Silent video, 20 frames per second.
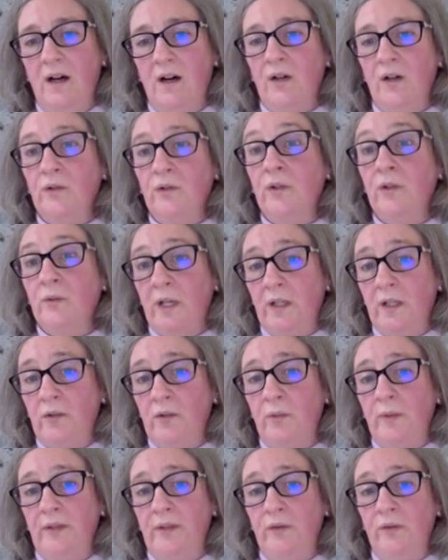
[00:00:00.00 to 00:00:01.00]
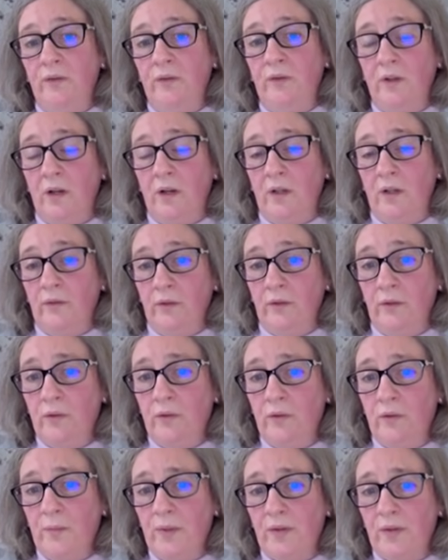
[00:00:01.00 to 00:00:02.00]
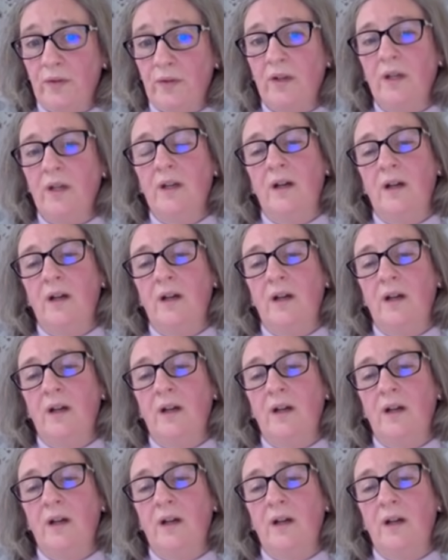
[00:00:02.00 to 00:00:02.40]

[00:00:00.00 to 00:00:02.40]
on the work we do on the groups,